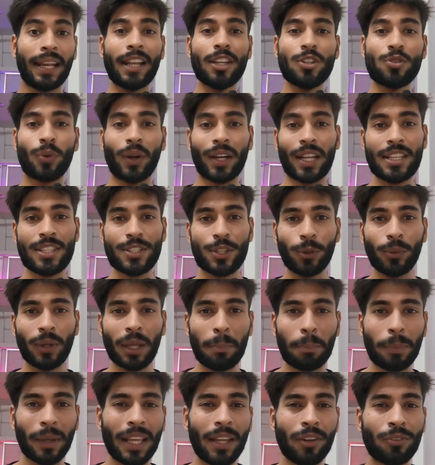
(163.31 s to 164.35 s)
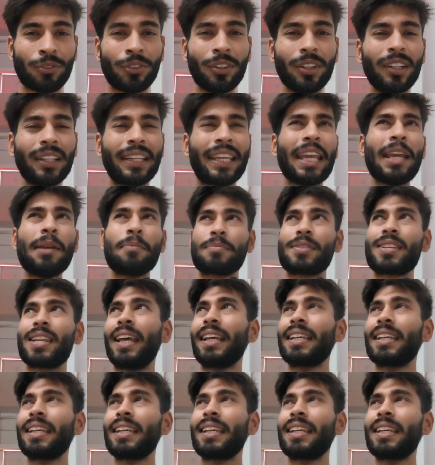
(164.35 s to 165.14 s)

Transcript: Next one is you can play word games